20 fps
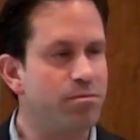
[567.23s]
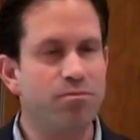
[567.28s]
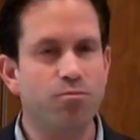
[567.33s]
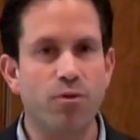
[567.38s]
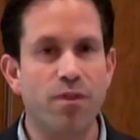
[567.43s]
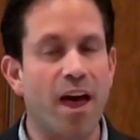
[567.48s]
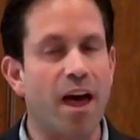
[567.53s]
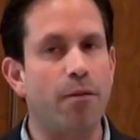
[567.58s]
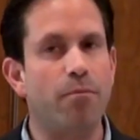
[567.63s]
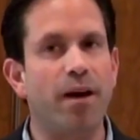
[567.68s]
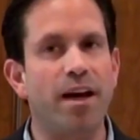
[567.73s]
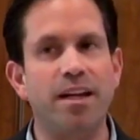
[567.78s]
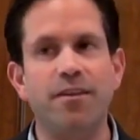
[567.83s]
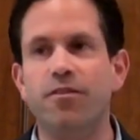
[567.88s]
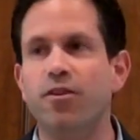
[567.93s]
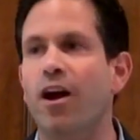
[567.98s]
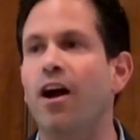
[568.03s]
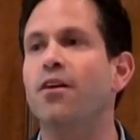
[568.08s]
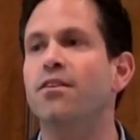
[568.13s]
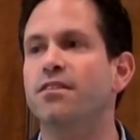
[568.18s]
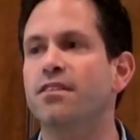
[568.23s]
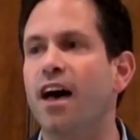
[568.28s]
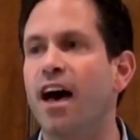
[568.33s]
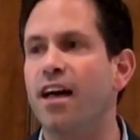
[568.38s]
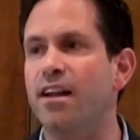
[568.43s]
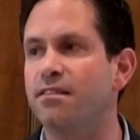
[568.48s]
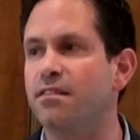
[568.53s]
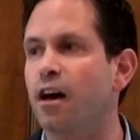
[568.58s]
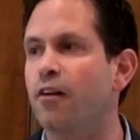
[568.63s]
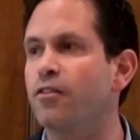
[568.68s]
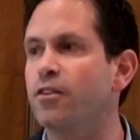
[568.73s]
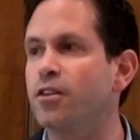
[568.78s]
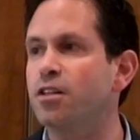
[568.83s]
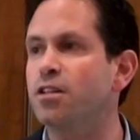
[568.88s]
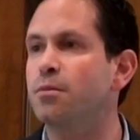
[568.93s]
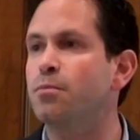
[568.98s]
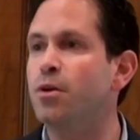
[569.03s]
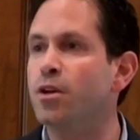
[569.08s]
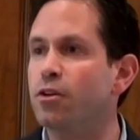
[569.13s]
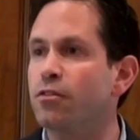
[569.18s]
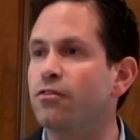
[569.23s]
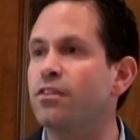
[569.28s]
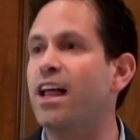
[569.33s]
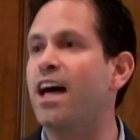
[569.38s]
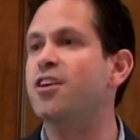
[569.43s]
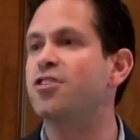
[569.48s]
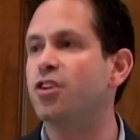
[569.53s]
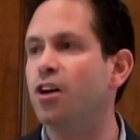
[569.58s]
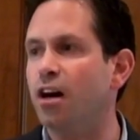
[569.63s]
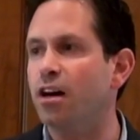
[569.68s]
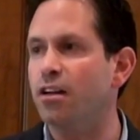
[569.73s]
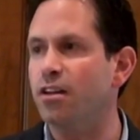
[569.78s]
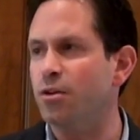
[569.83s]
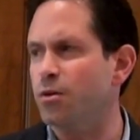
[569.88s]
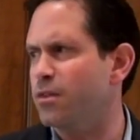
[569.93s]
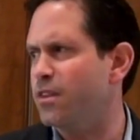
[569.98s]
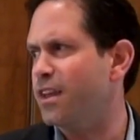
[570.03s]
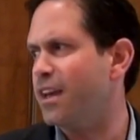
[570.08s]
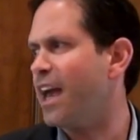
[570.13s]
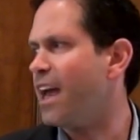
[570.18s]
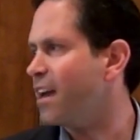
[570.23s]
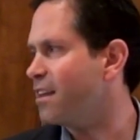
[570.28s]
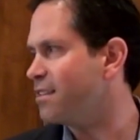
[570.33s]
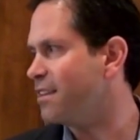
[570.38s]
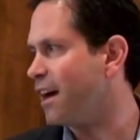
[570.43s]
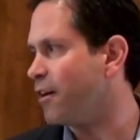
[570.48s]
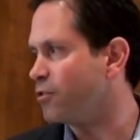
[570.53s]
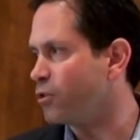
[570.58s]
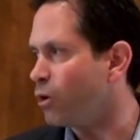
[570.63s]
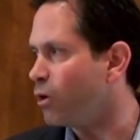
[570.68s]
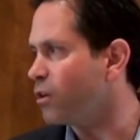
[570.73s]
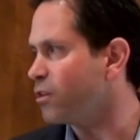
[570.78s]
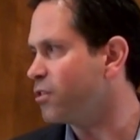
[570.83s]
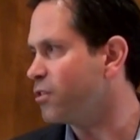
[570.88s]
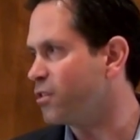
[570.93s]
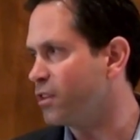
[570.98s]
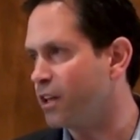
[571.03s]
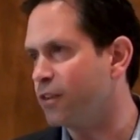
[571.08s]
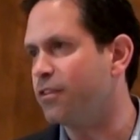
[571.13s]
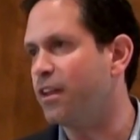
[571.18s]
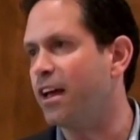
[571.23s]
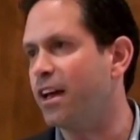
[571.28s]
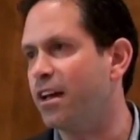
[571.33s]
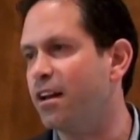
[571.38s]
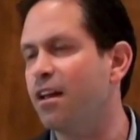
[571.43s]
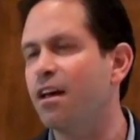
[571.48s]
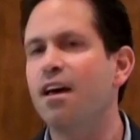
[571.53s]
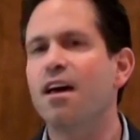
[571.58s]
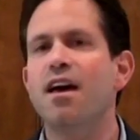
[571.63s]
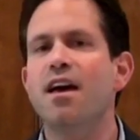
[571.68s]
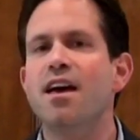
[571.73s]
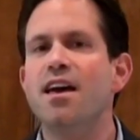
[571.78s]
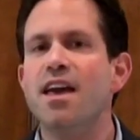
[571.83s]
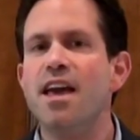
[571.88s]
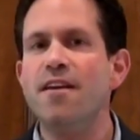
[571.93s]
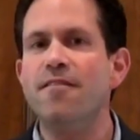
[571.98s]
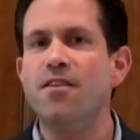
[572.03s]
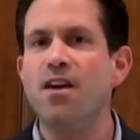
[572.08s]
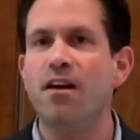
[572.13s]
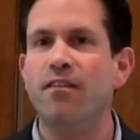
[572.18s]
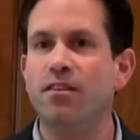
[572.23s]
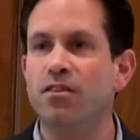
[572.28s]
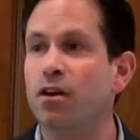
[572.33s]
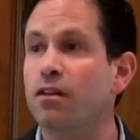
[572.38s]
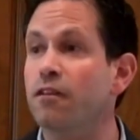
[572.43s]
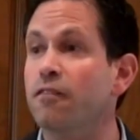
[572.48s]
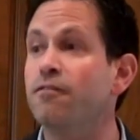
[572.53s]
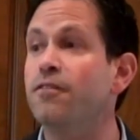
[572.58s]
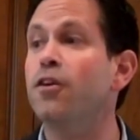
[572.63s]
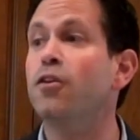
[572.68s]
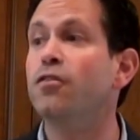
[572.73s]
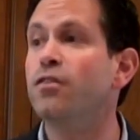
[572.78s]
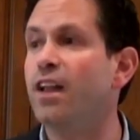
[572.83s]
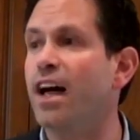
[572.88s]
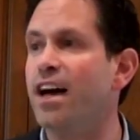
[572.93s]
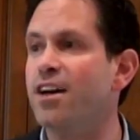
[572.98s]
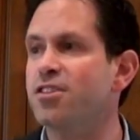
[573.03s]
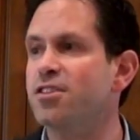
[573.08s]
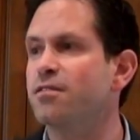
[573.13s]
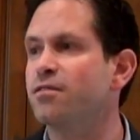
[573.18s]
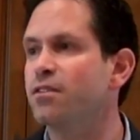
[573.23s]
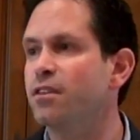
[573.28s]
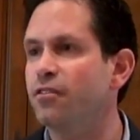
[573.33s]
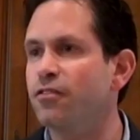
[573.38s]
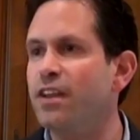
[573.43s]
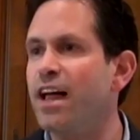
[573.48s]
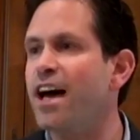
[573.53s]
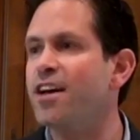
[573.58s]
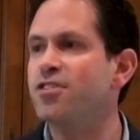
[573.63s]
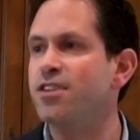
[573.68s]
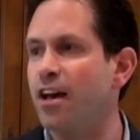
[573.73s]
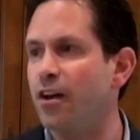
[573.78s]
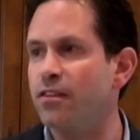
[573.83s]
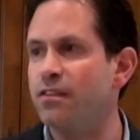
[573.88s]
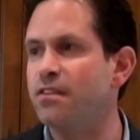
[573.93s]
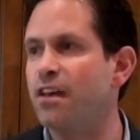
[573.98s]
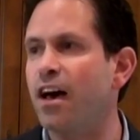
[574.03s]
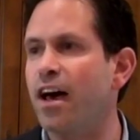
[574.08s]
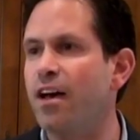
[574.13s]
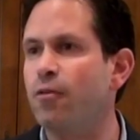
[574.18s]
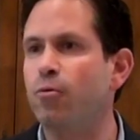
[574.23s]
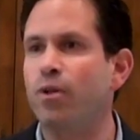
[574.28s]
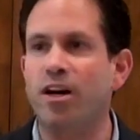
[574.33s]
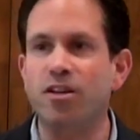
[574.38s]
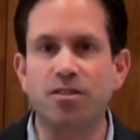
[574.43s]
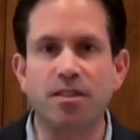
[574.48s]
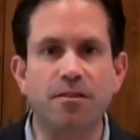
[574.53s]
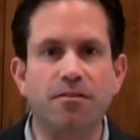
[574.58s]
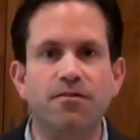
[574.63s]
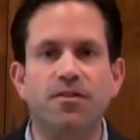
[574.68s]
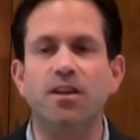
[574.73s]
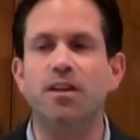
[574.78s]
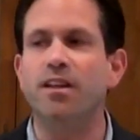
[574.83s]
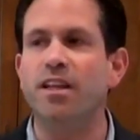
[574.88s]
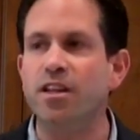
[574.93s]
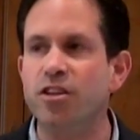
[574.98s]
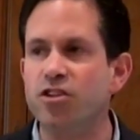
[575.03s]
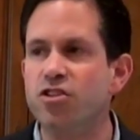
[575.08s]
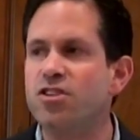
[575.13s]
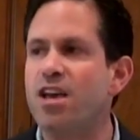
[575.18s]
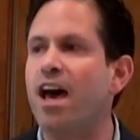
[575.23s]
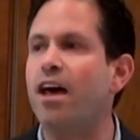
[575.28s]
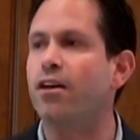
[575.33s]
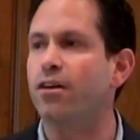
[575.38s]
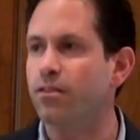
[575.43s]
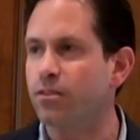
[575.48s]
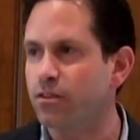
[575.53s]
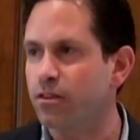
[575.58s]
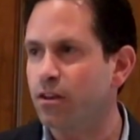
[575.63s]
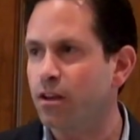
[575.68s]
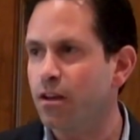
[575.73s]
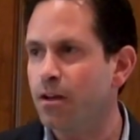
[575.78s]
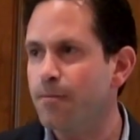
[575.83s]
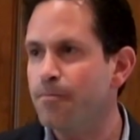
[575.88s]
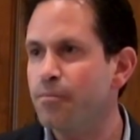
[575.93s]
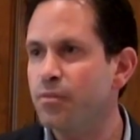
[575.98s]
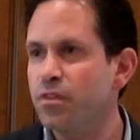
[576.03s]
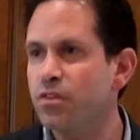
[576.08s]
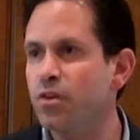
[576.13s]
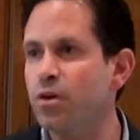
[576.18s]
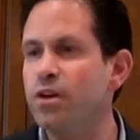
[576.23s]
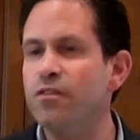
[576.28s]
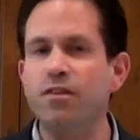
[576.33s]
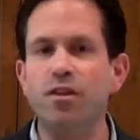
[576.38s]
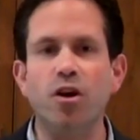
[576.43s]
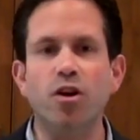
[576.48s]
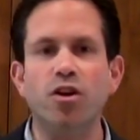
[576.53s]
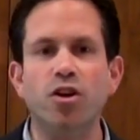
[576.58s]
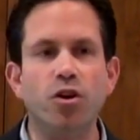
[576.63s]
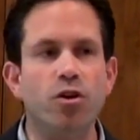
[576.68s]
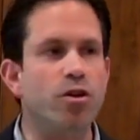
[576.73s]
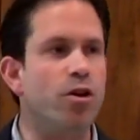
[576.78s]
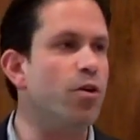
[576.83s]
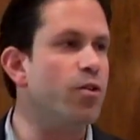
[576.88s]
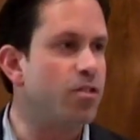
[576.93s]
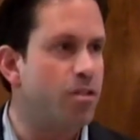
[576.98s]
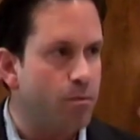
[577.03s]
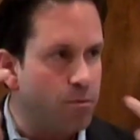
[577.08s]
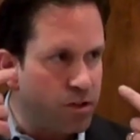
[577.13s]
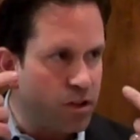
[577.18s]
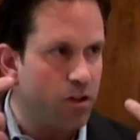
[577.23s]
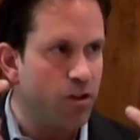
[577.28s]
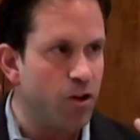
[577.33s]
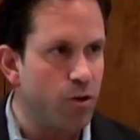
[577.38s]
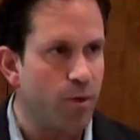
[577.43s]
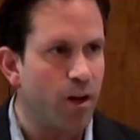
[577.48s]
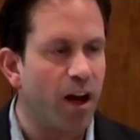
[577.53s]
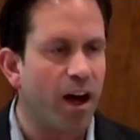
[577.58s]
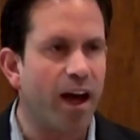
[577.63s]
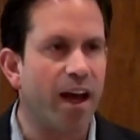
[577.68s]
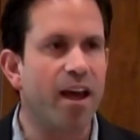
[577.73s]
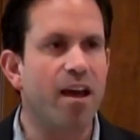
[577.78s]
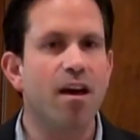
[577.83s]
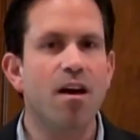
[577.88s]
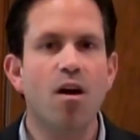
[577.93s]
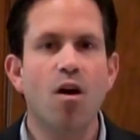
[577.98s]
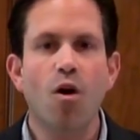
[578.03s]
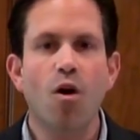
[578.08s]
With that in mind, if you're outside, it's often good to put your flash on. You would think, hey, it's outdoors, there's enough light. If you have, it's called the fill flash. The flash outside will actually fill in shadows. So even though you don't notice them to your human eye,